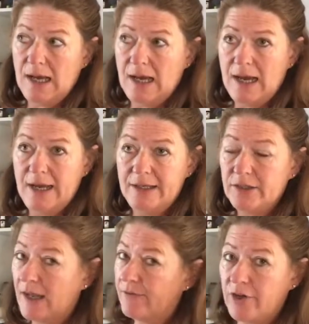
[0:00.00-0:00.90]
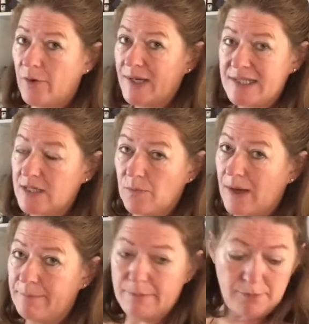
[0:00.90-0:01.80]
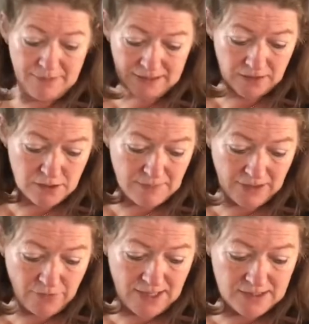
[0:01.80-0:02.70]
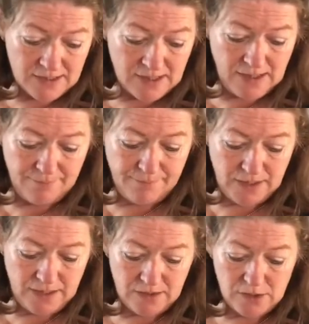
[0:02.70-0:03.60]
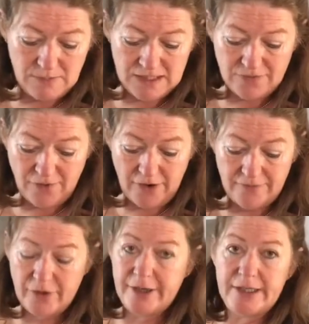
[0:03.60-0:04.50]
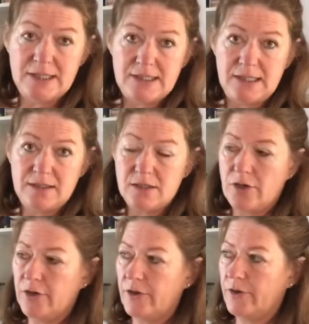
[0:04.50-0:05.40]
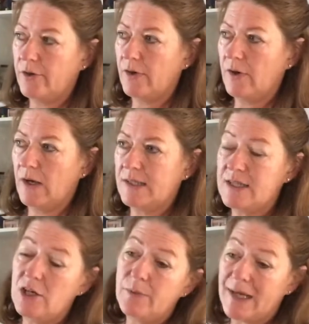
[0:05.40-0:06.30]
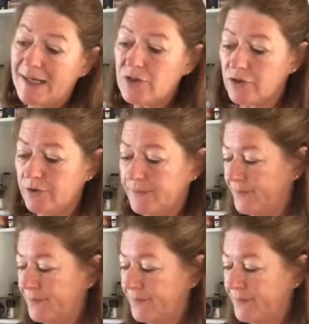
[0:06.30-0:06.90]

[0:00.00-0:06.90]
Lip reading: I have no idea why people battle to make rice. To me it's very, very easy. So I'll tell you what I do.